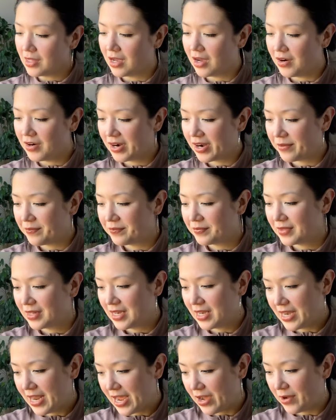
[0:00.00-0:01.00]
All right,
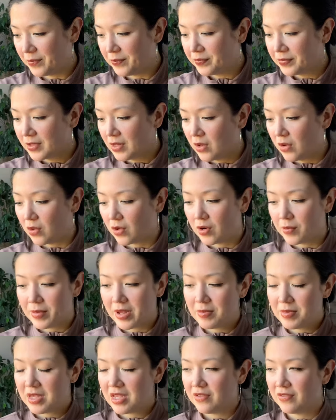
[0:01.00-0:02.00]
now, or
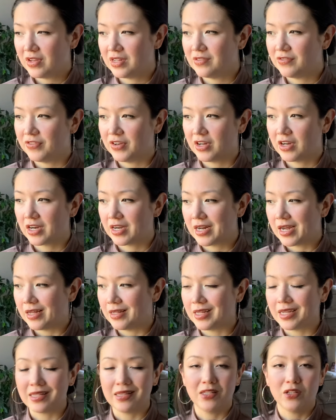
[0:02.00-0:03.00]
maybe even figuring out
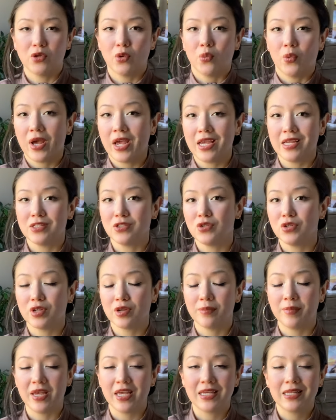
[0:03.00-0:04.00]
like little ways you
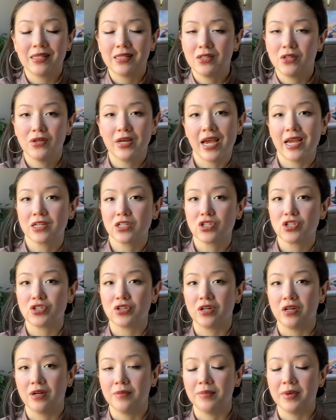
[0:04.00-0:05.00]
can make a little
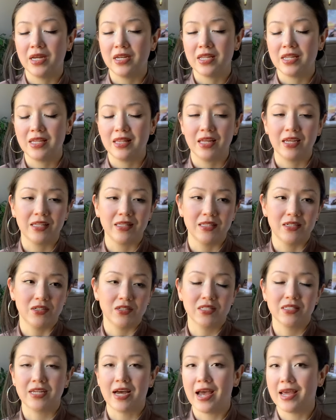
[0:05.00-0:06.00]
extra money, like little
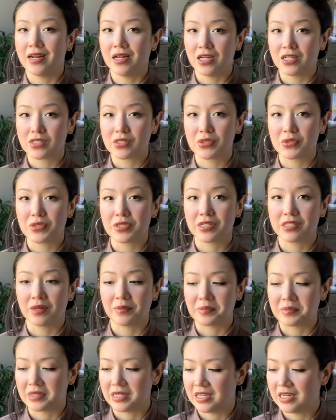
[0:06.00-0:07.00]
side hustle or
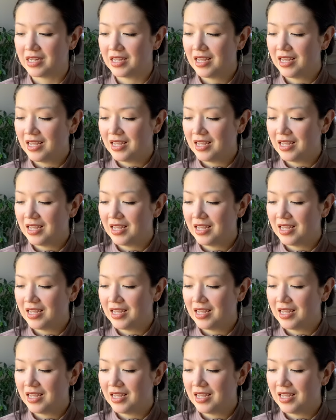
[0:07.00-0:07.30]
something.